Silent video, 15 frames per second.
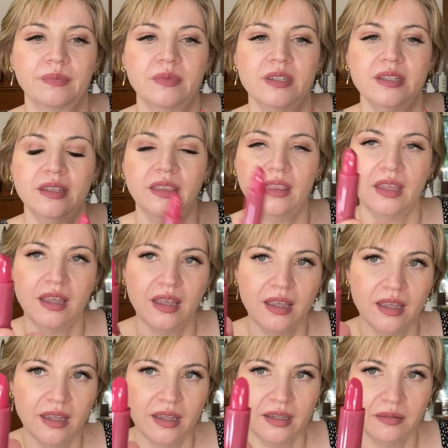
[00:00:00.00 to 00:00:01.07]
it's
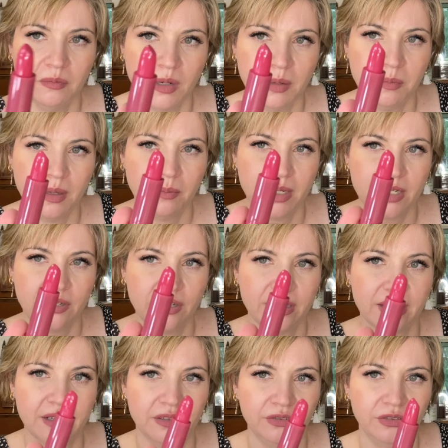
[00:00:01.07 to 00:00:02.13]
there. Might be a bit too
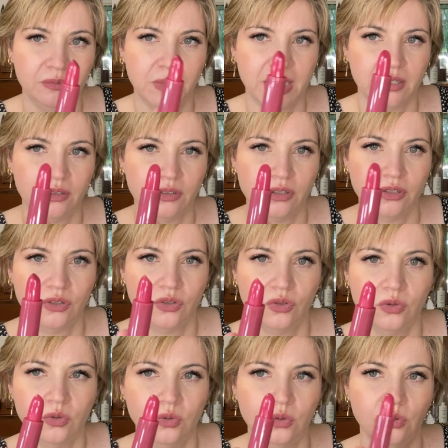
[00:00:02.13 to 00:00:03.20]
dark for me, not too
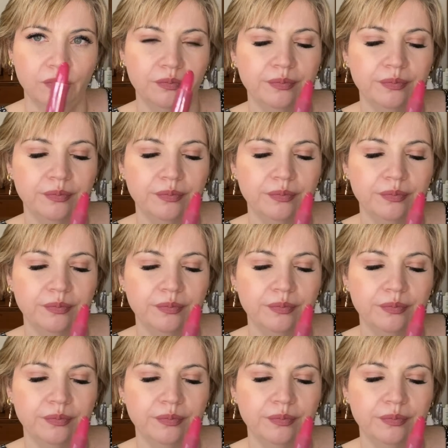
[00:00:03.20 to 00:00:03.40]
sure.